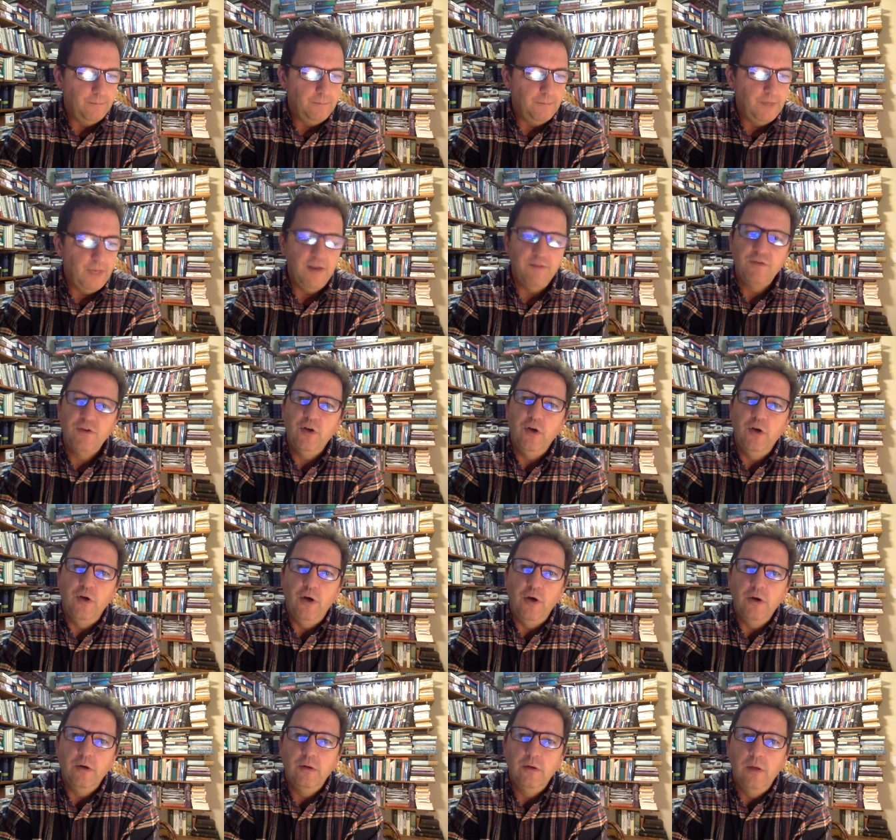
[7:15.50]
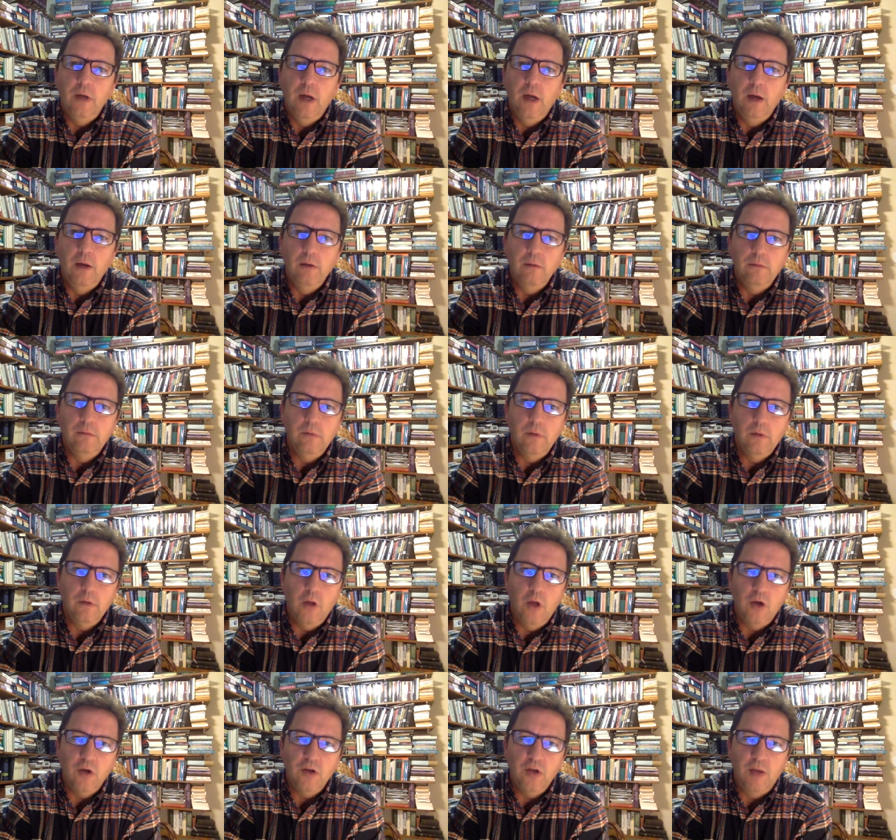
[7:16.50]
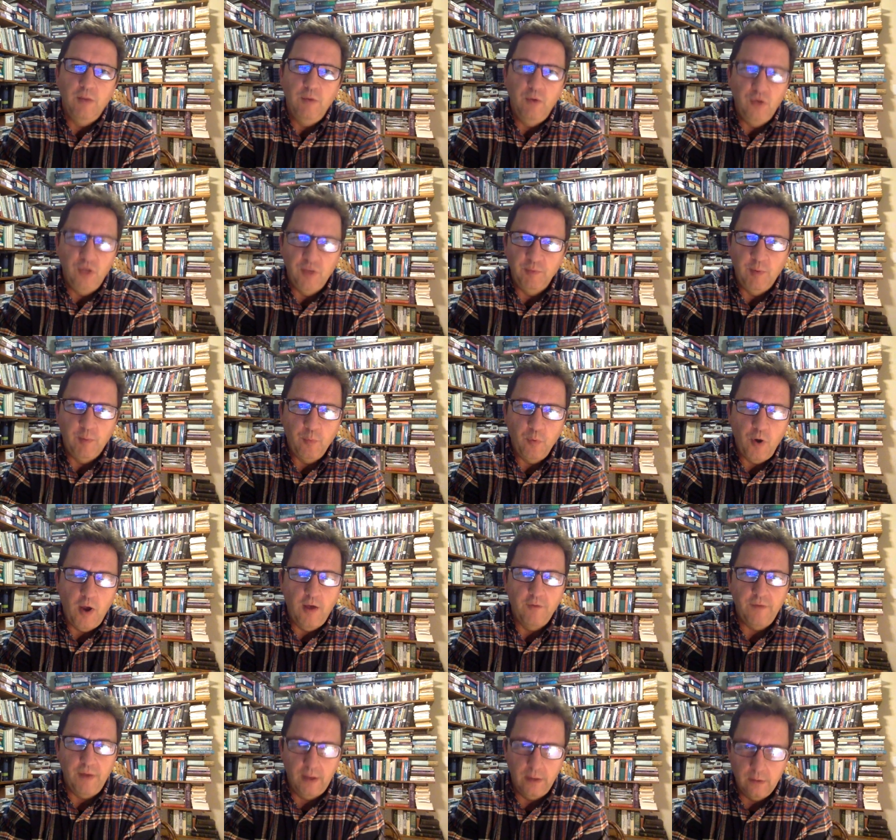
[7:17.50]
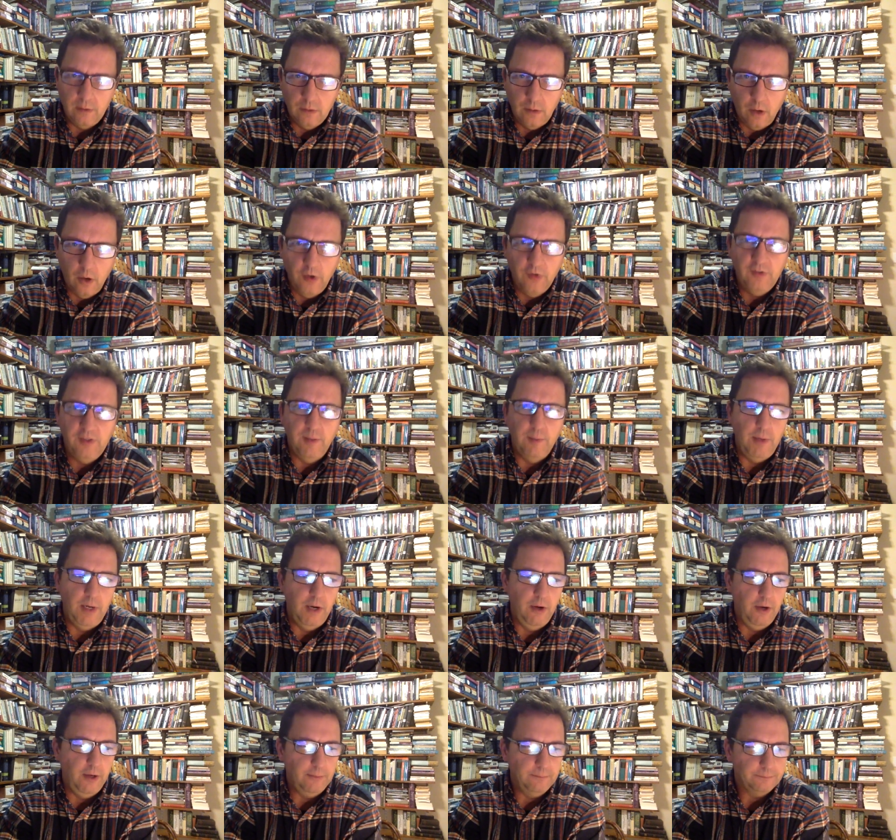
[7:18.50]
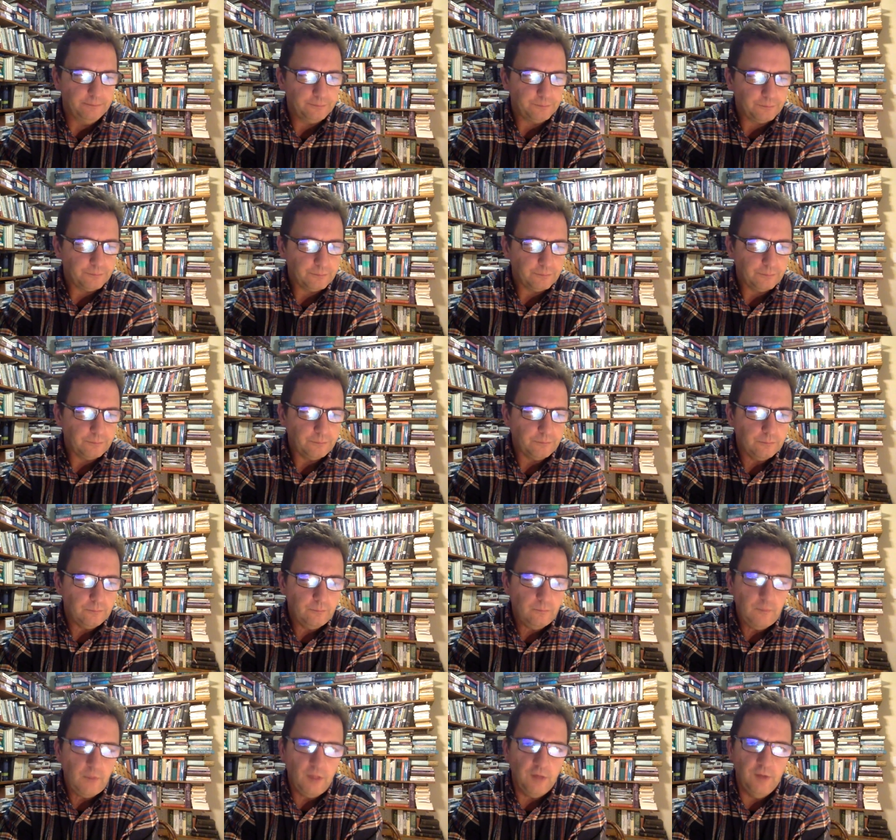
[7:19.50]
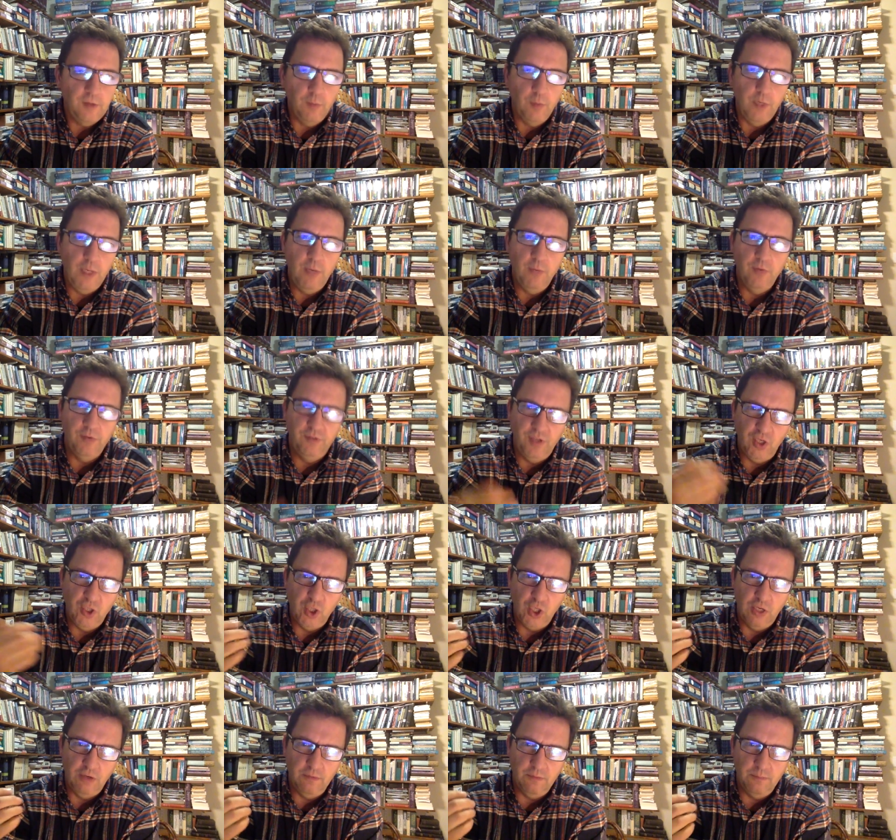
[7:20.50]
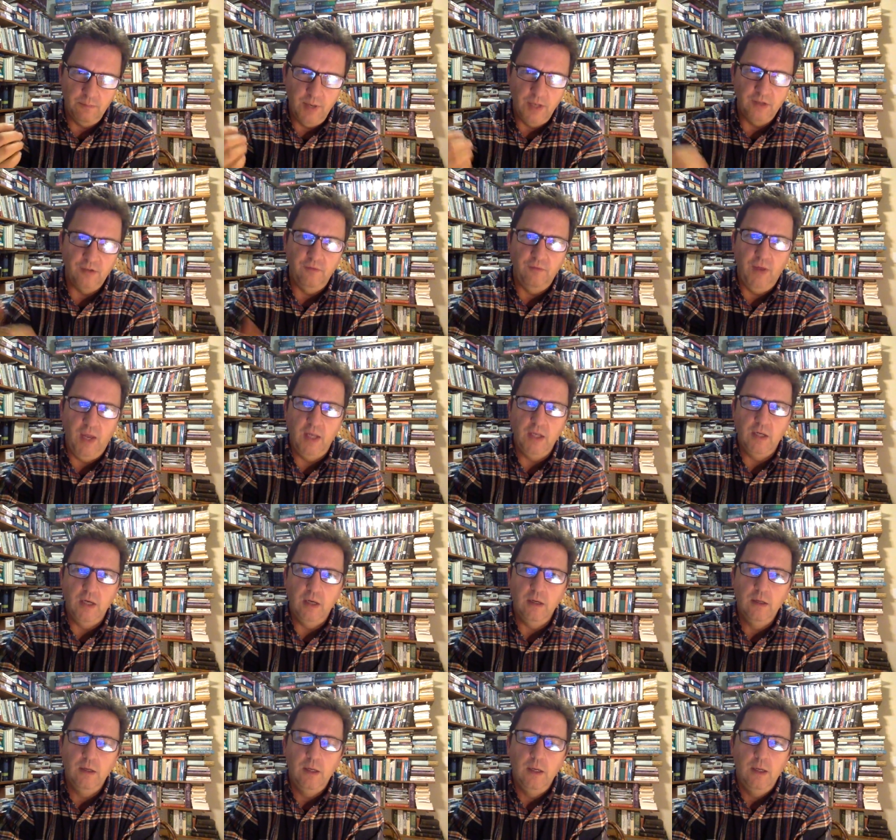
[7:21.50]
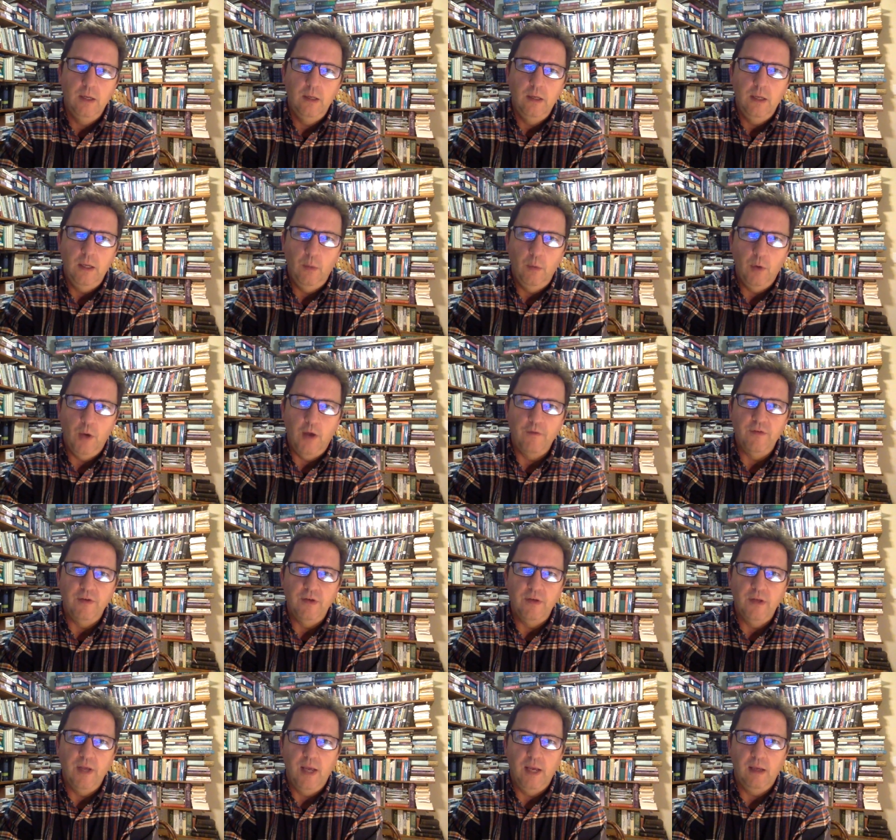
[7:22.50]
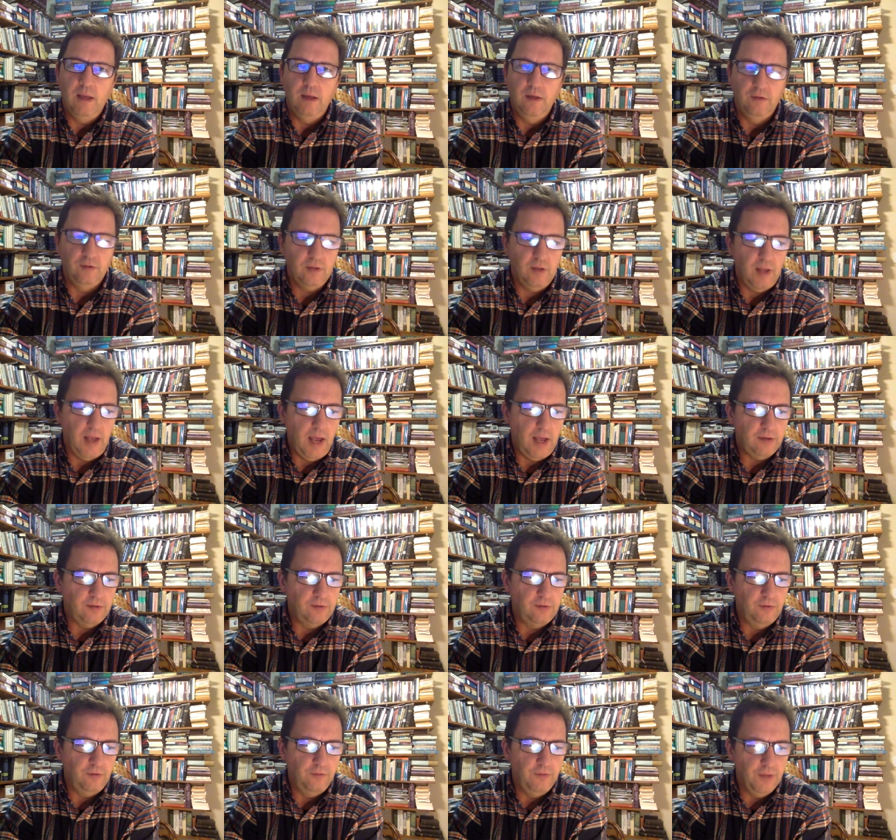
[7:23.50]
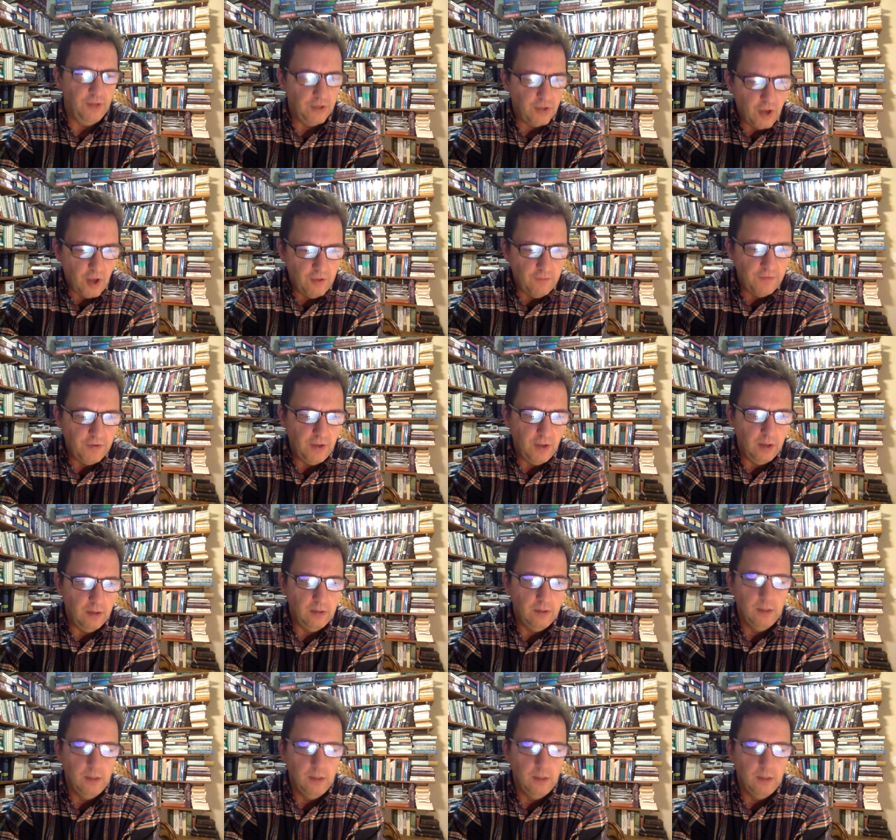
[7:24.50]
Dave Turner, a longtime New Testament prof at our seminary, said when he was teaching in Pennsylvania, he would often take his class to Philadelphia